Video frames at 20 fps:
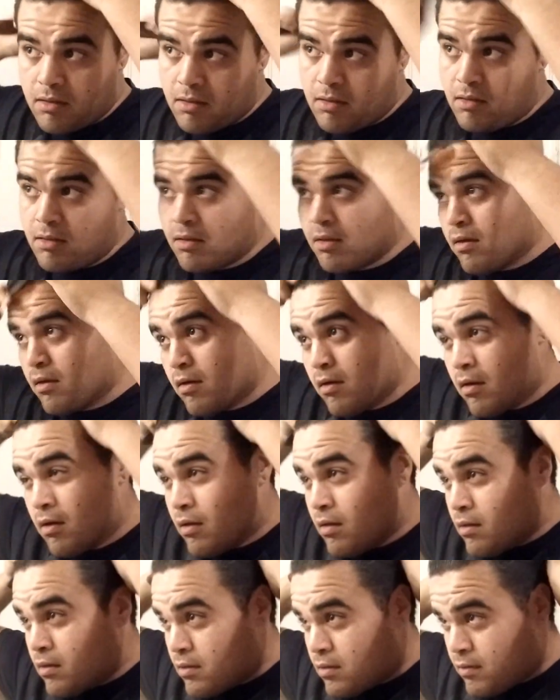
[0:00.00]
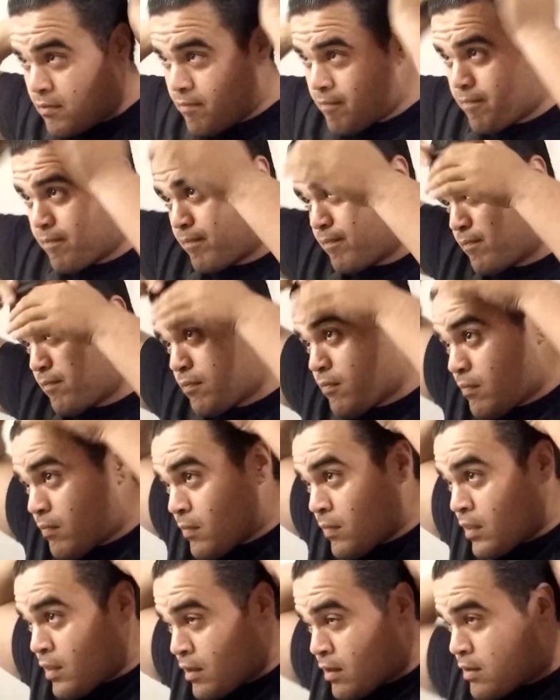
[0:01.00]

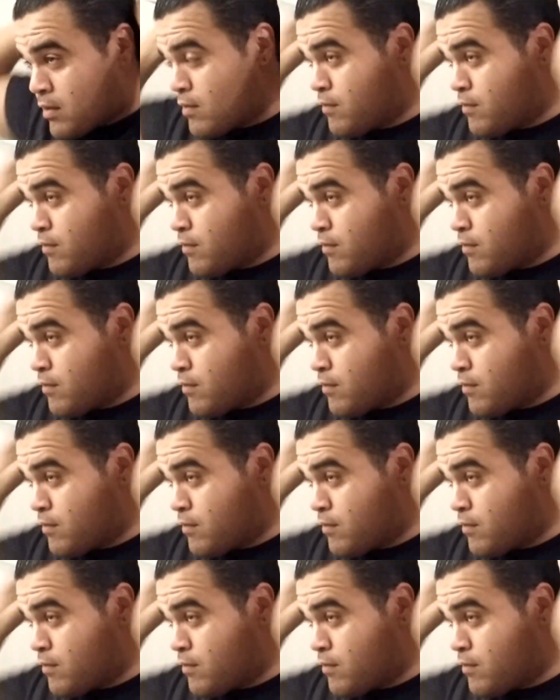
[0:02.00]
No one is speaking in this clip.